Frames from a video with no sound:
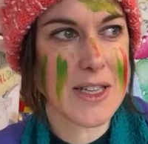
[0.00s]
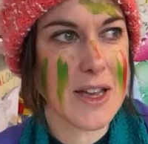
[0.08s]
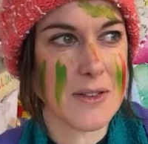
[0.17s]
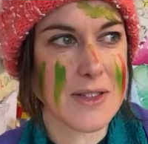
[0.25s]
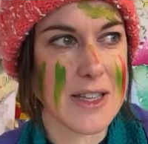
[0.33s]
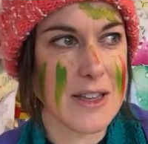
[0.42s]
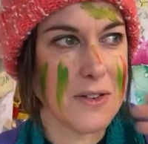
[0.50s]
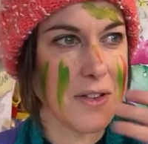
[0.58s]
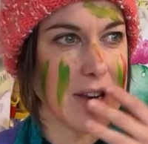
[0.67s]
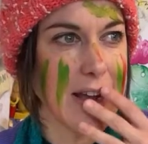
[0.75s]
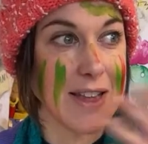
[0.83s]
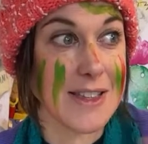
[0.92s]
go and see the Northern
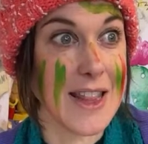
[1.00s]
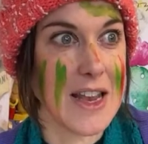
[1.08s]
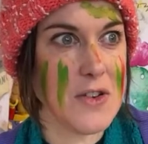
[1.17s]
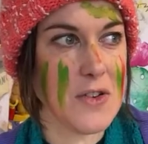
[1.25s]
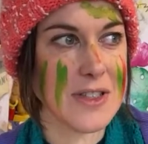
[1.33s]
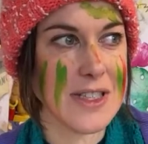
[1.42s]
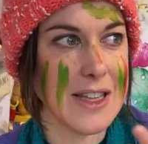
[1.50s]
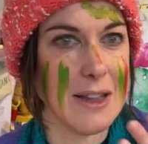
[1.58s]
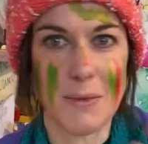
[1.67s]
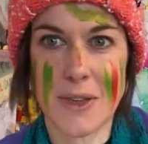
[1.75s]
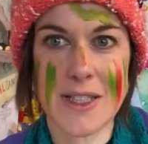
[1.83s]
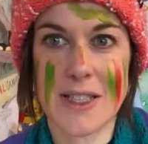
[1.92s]
Lights and then not see them,
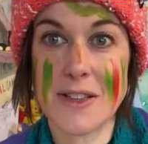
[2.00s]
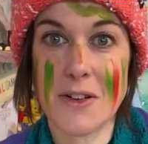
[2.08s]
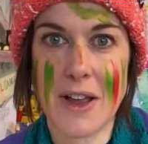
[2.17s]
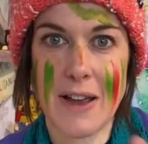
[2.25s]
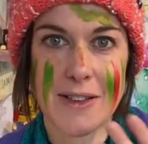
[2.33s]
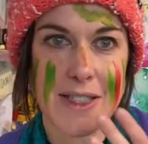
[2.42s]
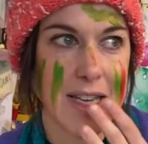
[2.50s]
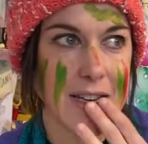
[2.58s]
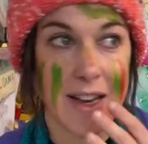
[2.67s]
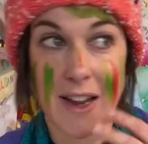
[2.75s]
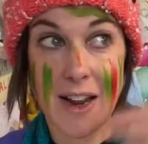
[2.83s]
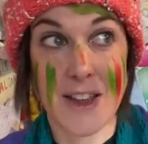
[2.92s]
because it's not guaranteed, is
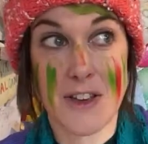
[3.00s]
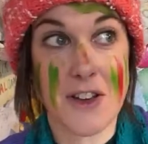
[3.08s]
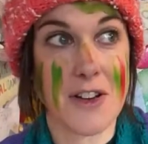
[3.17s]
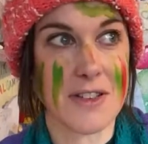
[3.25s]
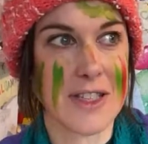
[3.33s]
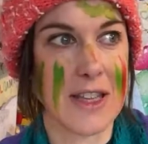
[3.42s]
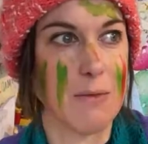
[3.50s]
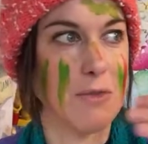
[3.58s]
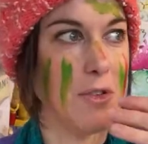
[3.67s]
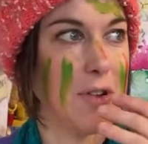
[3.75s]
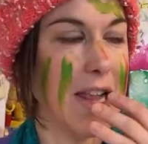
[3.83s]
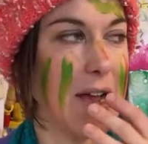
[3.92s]
it? Like, you can't see them through
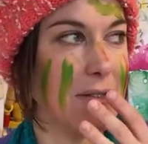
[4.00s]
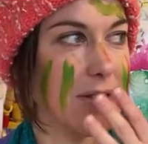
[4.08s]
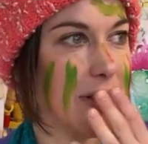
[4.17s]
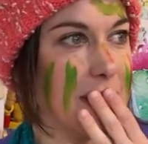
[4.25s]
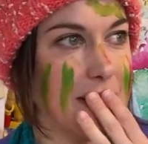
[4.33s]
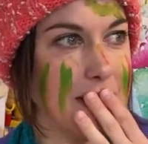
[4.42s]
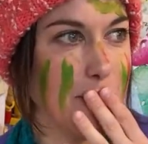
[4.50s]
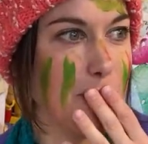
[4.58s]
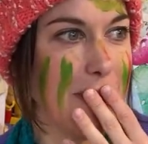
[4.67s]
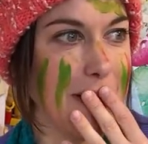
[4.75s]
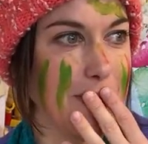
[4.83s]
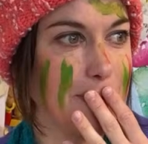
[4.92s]
clouds.
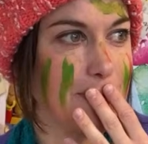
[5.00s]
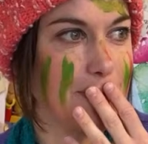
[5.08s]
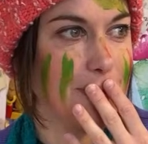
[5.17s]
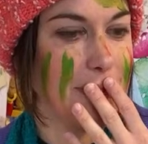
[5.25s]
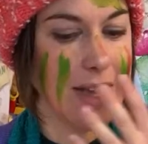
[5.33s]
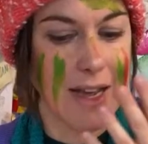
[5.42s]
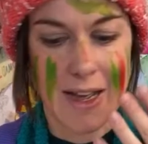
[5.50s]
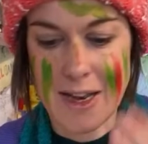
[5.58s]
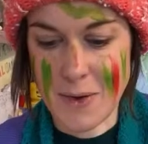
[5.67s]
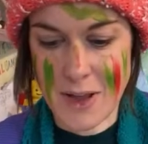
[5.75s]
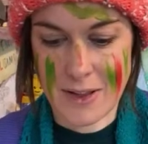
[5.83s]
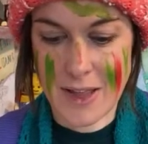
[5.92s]
But yeah,
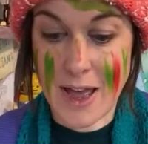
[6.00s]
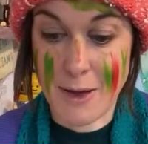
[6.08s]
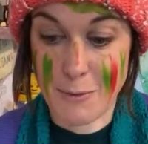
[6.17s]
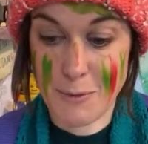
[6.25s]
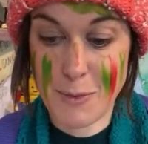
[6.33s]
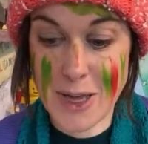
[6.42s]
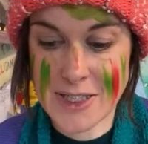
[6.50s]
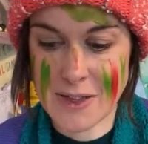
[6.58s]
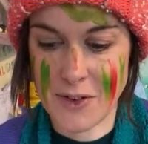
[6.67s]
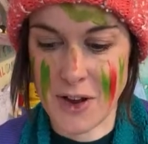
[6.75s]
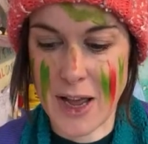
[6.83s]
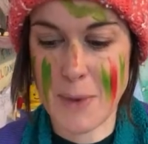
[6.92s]
anyway, yeah, best of
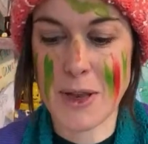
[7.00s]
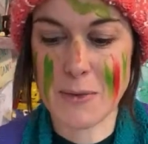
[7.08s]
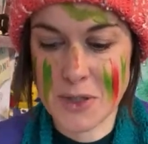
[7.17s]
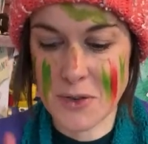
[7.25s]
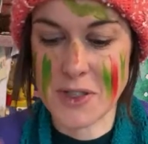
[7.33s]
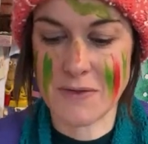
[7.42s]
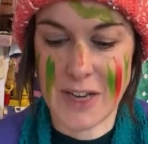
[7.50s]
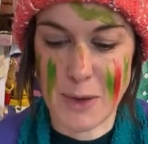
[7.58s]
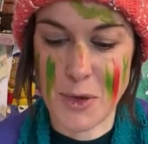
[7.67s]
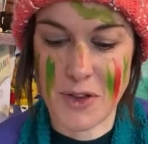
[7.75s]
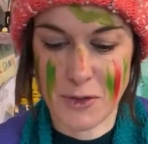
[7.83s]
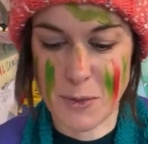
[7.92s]
luck. I mean, I'm sure it's a really
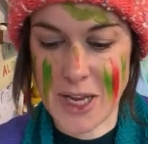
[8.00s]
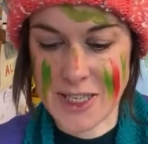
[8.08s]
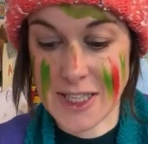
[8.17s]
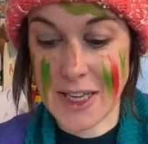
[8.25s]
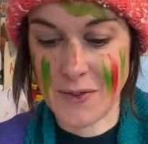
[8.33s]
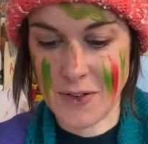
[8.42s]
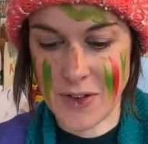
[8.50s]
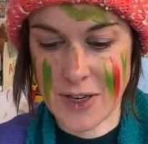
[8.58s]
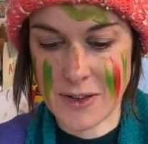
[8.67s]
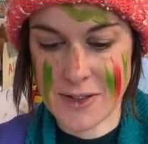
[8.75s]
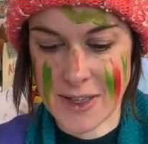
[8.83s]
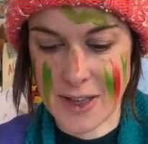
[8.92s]
beautiful place, even if you
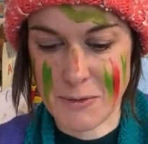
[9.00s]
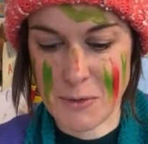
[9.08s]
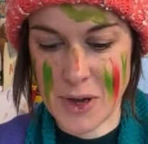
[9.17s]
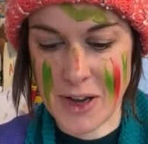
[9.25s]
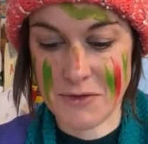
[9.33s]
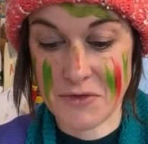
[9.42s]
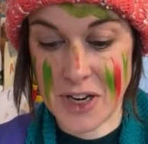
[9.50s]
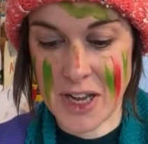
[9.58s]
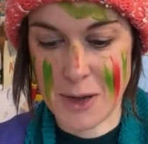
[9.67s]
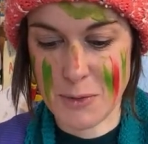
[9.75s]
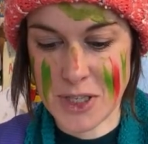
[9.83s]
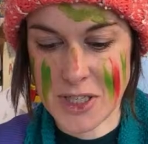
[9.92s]
don't see them, but I really
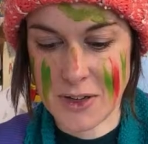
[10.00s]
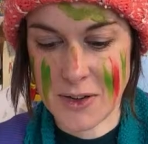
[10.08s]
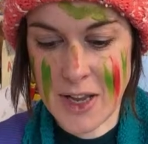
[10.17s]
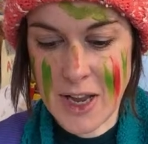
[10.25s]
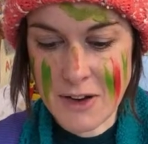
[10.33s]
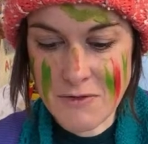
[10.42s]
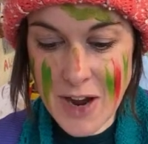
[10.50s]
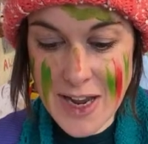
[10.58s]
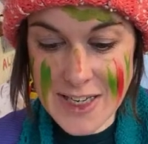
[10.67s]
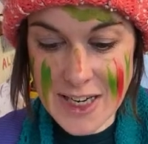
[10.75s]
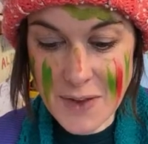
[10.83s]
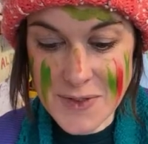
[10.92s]
hope you do.
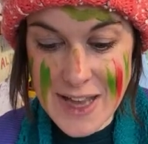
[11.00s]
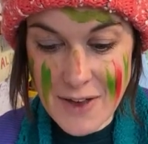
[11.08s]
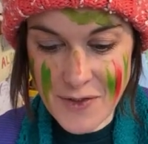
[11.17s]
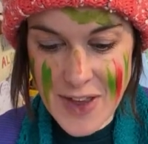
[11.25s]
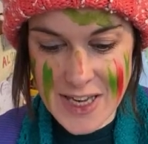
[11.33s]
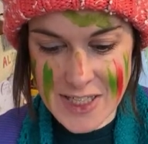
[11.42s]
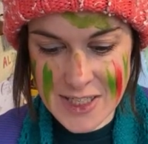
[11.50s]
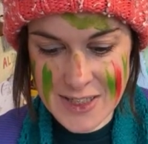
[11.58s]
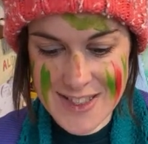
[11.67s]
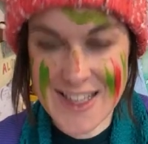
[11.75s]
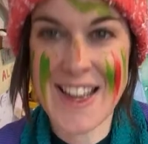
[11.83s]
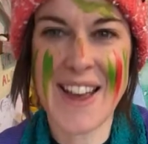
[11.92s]
Ryder loves that fish.
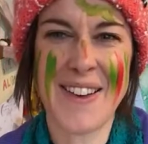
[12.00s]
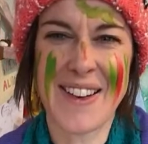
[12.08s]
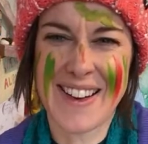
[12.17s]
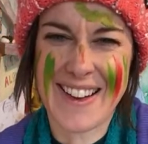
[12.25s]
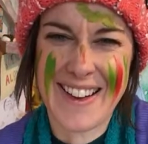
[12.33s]
Do you?